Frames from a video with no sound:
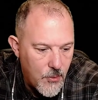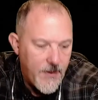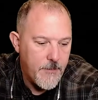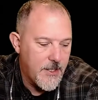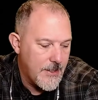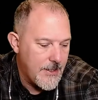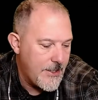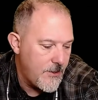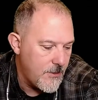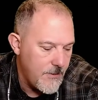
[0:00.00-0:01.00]
I'm
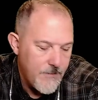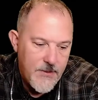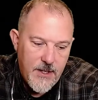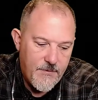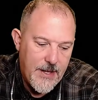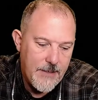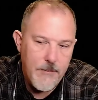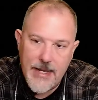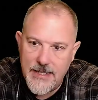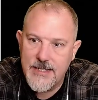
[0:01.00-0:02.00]
clear, if that
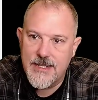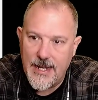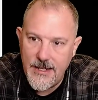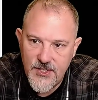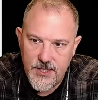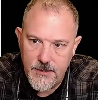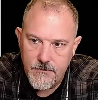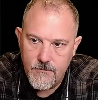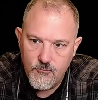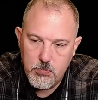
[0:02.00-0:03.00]
makes sense
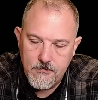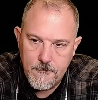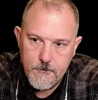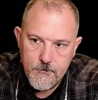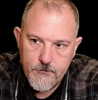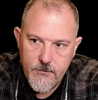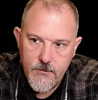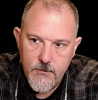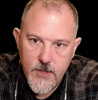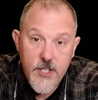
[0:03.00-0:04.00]

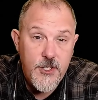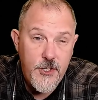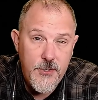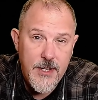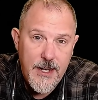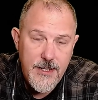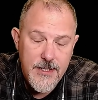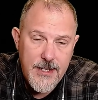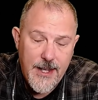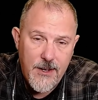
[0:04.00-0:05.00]
to you guys
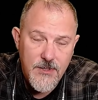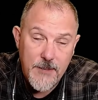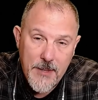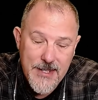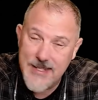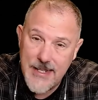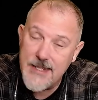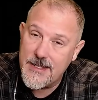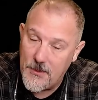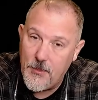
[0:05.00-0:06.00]
and gals. It makes sense
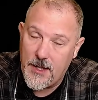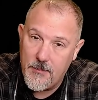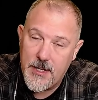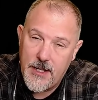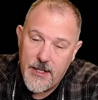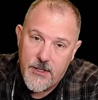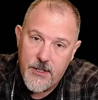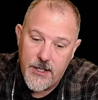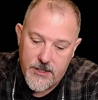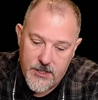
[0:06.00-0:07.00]
to me, but it
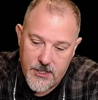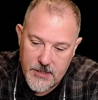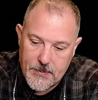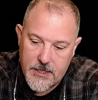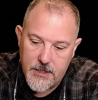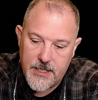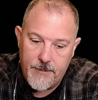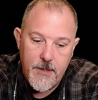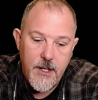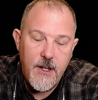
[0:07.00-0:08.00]
it's just because
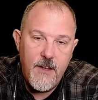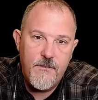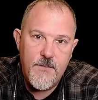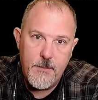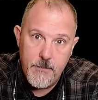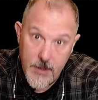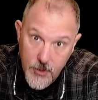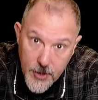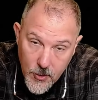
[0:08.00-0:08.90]
I'm familiar